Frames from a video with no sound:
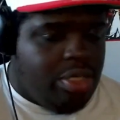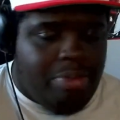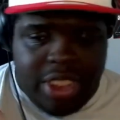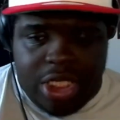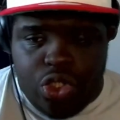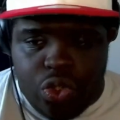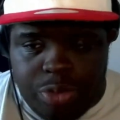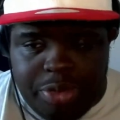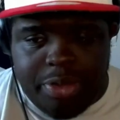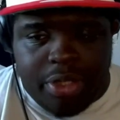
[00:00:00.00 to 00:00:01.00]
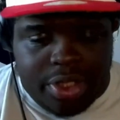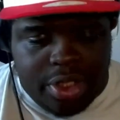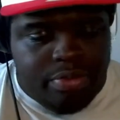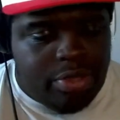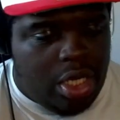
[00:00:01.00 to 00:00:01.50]
but they should be
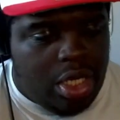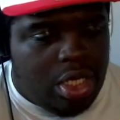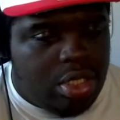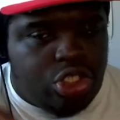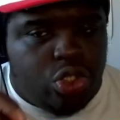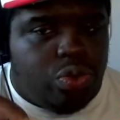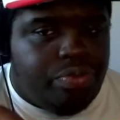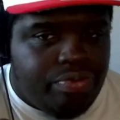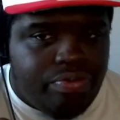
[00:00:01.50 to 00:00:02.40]
posted soon.